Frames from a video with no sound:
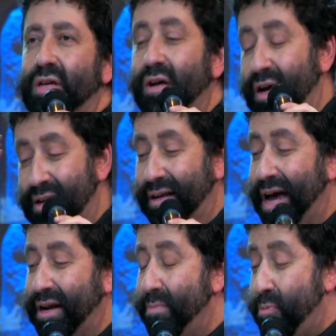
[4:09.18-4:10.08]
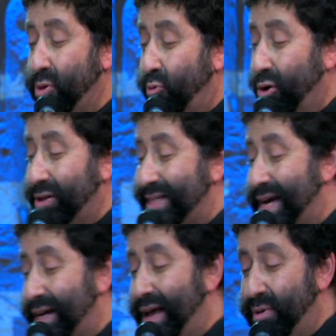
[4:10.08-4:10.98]
saying, I got to come up with a word that's not
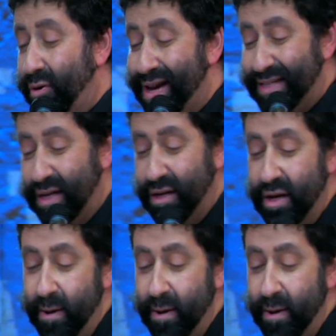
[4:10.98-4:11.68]
going to get me arrested.